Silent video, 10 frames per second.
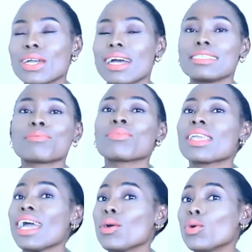So guys,
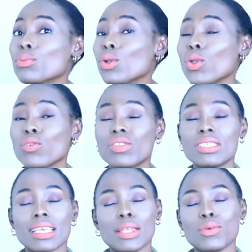I hope you
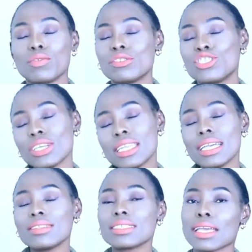love this kind of
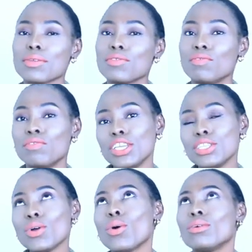channel, this kind of
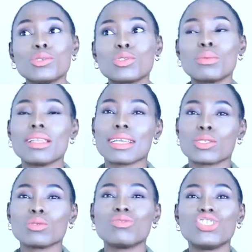video. It's going to
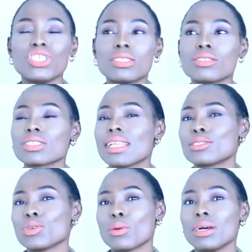be like some gist,
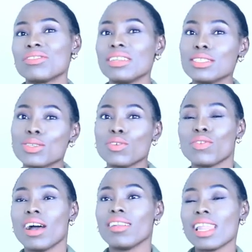just like talk about the
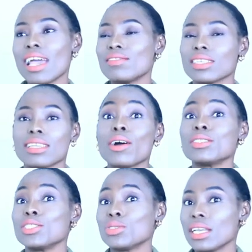reality of our lives
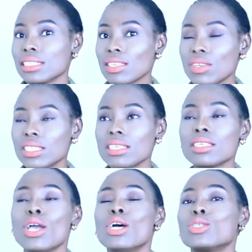and our day-to-day -day
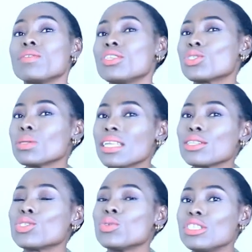activities. So if it's
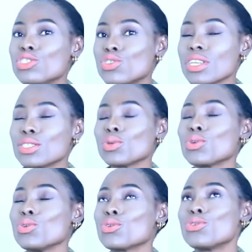something that you're
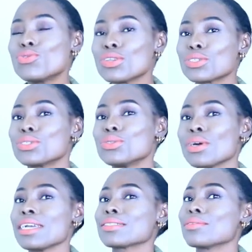interested or you're curious
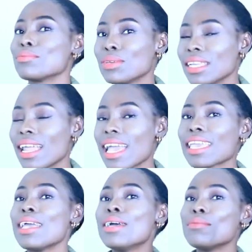to know how it's going to be
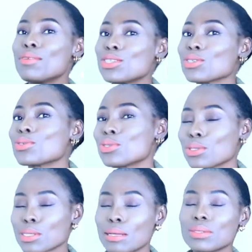like, make
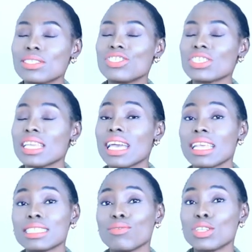sure to subscribe to this
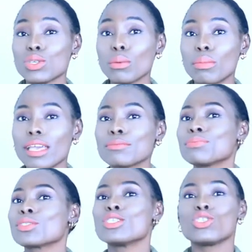channel and activate your
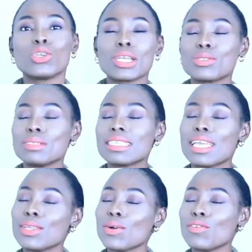bell so you don't get
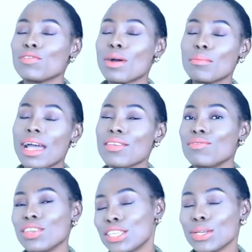to miss any of
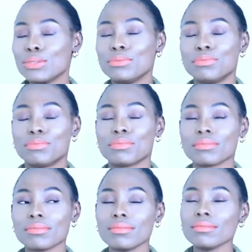my video
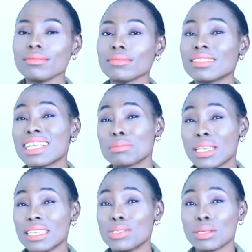
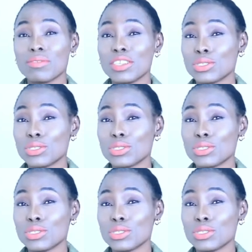that's my kids.